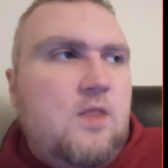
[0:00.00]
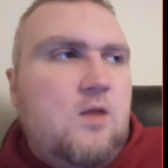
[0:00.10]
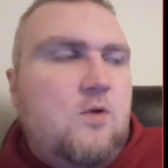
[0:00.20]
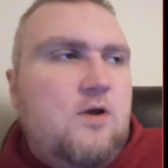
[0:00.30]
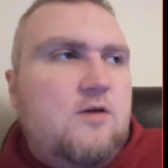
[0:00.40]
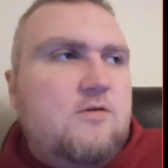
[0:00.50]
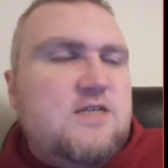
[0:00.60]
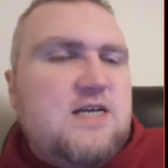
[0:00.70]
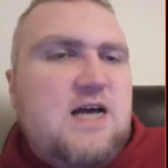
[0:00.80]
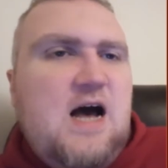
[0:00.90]
where there was
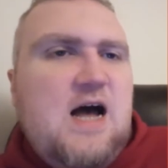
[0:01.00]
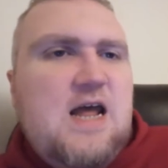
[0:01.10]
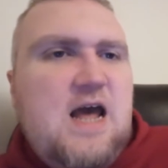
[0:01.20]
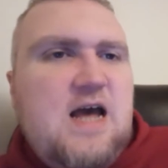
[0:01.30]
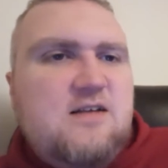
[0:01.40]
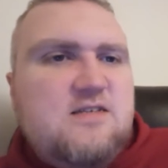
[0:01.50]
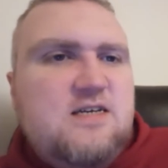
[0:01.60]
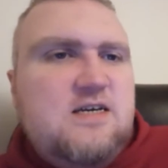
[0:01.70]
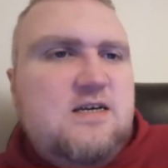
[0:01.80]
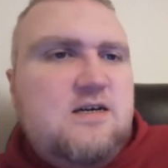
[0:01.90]
a guy
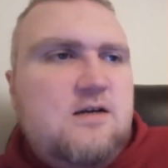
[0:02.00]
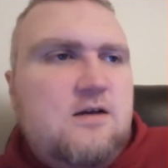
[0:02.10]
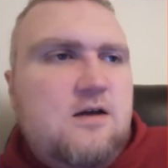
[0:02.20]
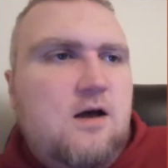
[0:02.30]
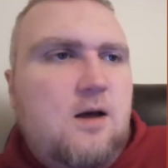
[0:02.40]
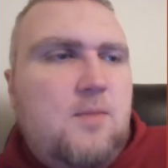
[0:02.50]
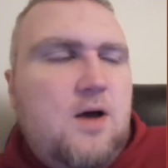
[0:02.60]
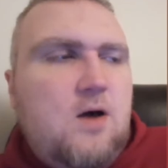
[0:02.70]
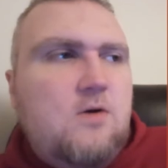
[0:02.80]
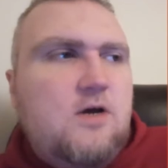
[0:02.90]
asking
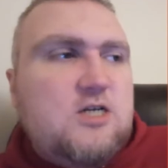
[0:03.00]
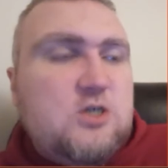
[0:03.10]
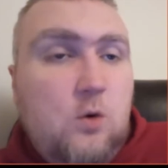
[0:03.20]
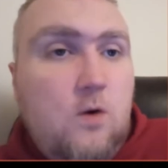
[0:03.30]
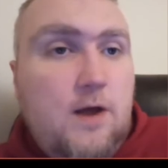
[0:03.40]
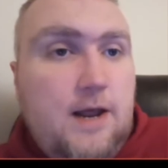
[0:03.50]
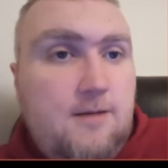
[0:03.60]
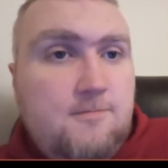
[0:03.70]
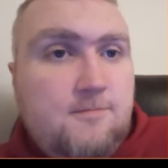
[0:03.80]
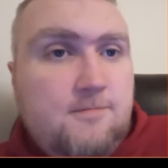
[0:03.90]
about a toy
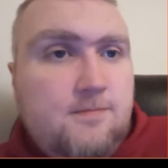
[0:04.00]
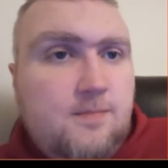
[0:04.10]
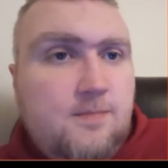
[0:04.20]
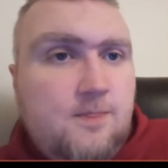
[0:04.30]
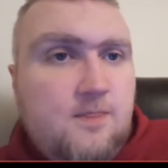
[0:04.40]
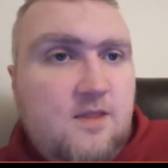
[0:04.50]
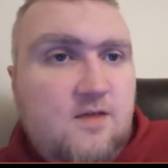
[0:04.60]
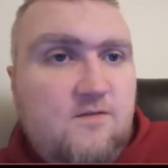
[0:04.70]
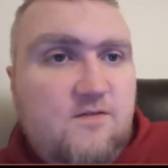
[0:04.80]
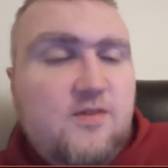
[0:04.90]

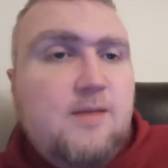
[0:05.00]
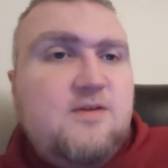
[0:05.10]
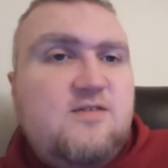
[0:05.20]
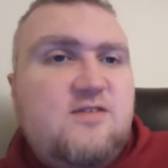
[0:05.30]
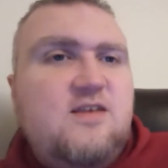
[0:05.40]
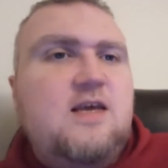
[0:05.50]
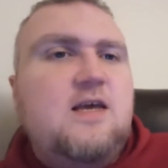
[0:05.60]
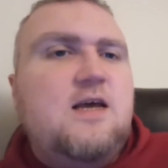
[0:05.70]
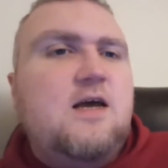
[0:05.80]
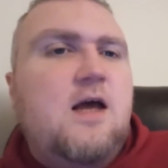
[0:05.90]
for them to
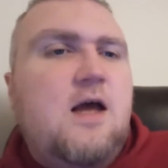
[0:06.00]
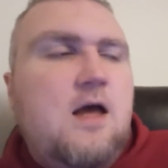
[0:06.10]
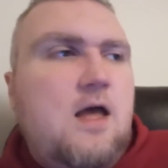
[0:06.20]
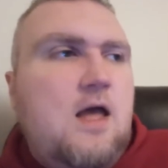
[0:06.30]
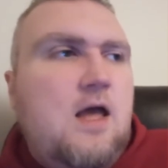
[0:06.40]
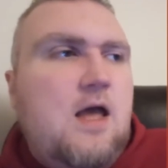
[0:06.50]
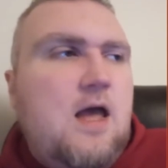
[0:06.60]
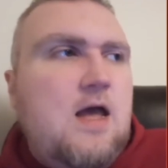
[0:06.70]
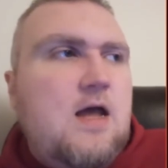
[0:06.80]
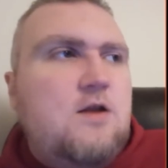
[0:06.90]
see.
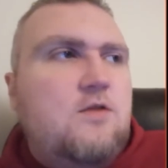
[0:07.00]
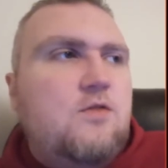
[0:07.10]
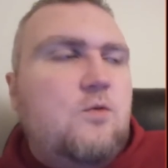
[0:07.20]
And the